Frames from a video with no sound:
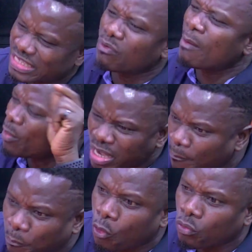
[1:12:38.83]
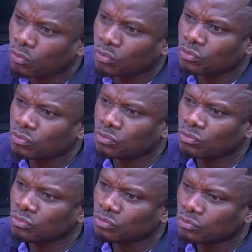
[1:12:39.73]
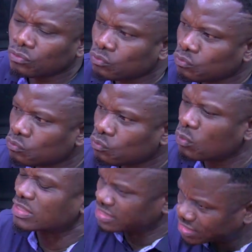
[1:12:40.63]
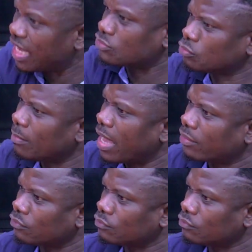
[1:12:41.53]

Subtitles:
what Bonapo? No, tears, man.